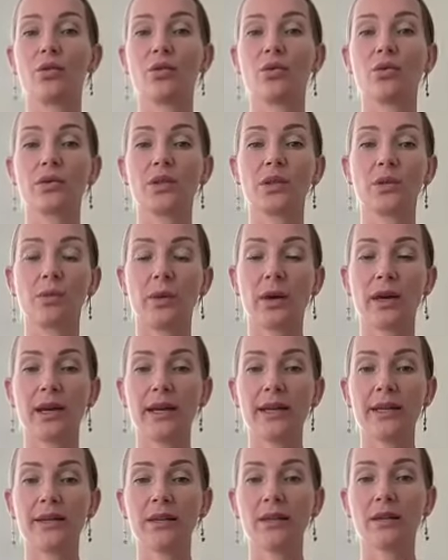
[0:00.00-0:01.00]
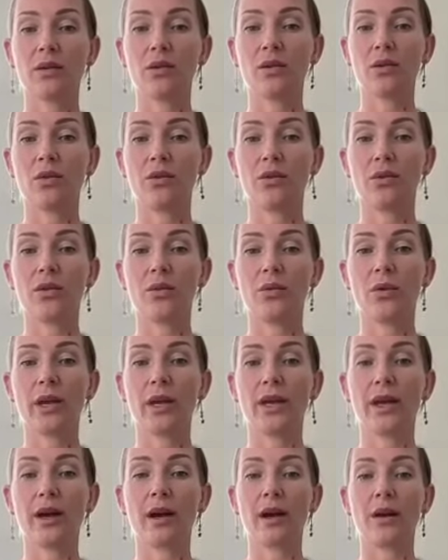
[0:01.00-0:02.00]
own spine all the
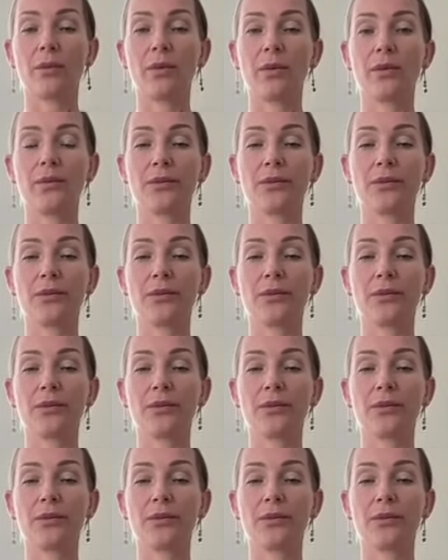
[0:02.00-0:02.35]
way up.